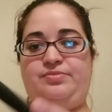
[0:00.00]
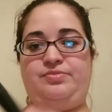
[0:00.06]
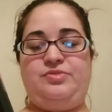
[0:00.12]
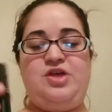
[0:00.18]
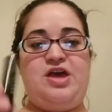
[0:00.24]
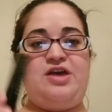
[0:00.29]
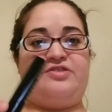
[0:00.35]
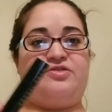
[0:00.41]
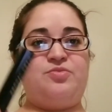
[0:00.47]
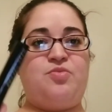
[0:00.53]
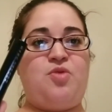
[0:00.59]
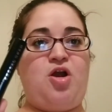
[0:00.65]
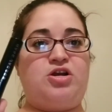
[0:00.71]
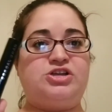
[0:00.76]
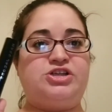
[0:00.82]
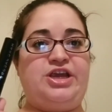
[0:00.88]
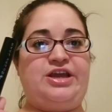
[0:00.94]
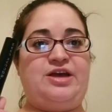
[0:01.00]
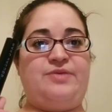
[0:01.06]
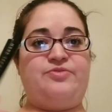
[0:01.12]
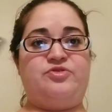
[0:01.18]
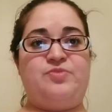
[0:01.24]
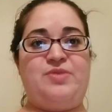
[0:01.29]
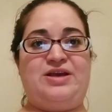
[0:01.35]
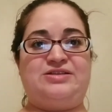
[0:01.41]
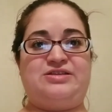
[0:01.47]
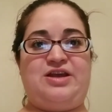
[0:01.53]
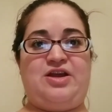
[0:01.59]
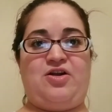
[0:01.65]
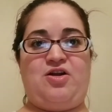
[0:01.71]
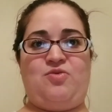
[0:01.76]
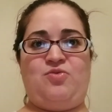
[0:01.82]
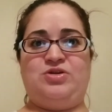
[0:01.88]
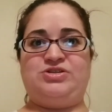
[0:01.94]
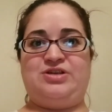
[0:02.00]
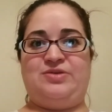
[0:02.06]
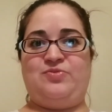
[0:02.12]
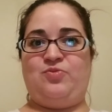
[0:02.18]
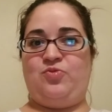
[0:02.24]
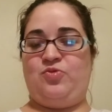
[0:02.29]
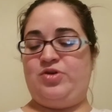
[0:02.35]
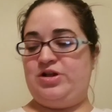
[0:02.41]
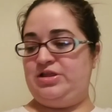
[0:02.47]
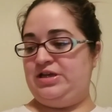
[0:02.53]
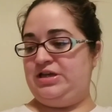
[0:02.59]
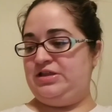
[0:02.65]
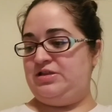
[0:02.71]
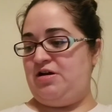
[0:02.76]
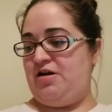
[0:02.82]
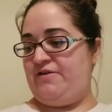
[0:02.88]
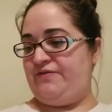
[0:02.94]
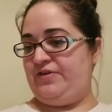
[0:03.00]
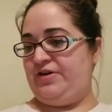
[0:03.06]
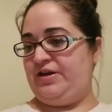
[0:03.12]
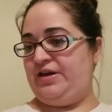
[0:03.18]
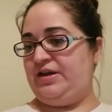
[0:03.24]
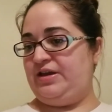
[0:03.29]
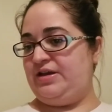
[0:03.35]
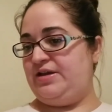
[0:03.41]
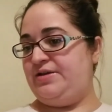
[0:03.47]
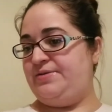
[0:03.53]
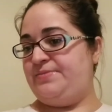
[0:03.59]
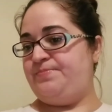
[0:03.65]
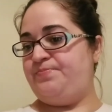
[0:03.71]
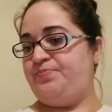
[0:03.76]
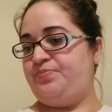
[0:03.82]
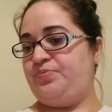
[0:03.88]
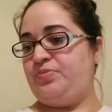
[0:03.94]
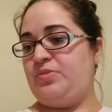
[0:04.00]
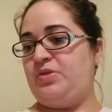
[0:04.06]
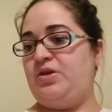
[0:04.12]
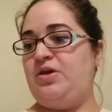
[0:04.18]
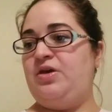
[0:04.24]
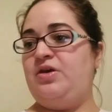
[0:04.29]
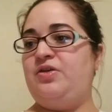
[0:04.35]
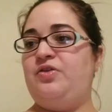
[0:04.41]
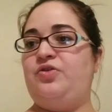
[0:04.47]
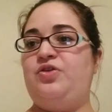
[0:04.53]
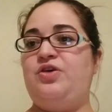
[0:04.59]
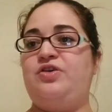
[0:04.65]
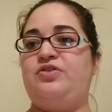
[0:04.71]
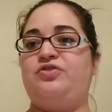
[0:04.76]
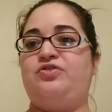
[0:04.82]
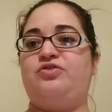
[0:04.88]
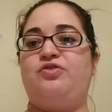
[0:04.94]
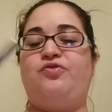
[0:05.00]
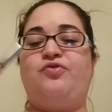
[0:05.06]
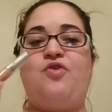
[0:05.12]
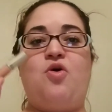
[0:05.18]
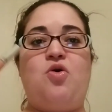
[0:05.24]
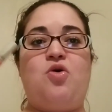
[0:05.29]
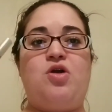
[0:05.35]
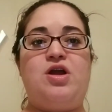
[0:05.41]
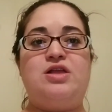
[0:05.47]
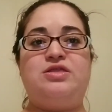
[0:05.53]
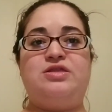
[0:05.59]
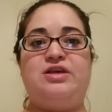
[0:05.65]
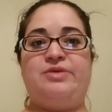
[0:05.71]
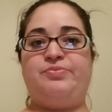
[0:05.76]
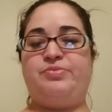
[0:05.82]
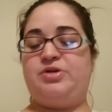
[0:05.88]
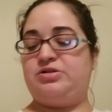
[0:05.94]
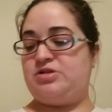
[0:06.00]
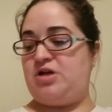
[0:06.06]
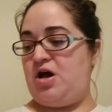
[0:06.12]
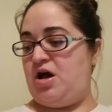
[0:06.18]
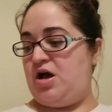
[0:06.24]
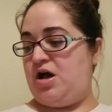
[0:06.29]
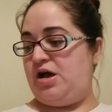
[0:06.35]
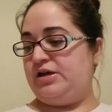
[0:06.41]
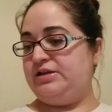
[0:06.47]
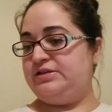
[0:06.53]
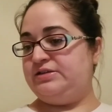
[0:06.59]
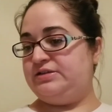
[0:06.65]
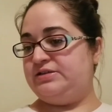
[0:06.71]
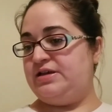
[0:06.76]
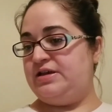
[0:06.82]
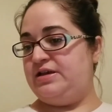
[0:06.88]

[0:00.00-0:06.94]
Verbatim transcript: This Marc Jacobs mascara, which I'm really loving. This Sephora lip gloss.